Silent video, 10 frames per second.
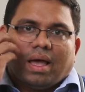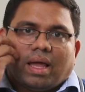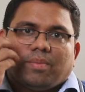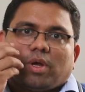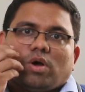
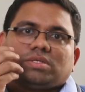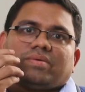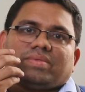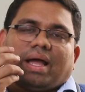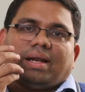And because
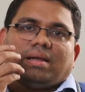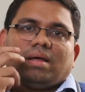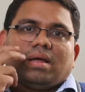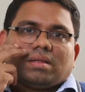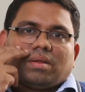of that,
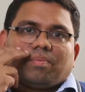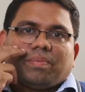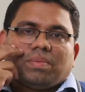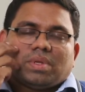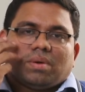
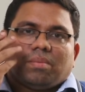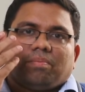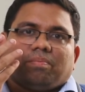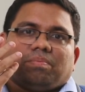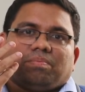the
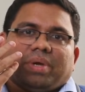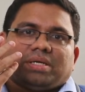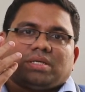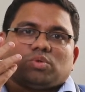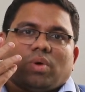
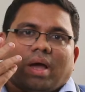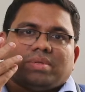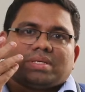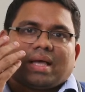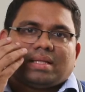patients who
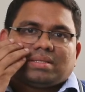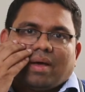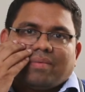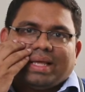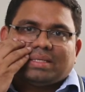have this cancer
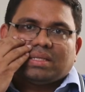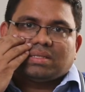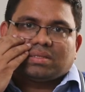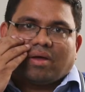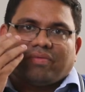have nasal
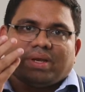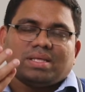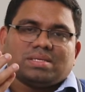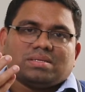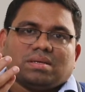
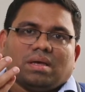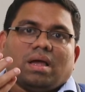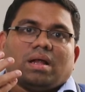stuffiness.